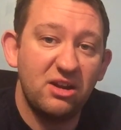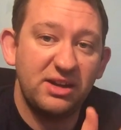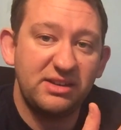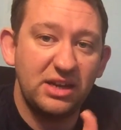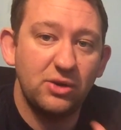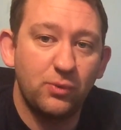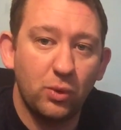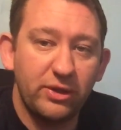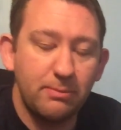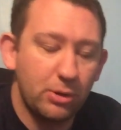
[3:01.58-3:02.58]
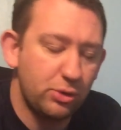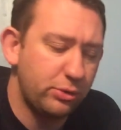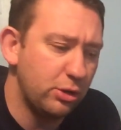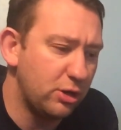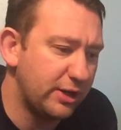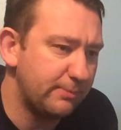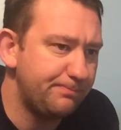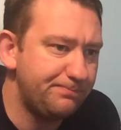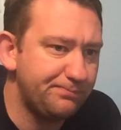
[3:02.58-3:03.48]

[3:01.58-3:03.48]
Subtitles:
an idea of what they both look like.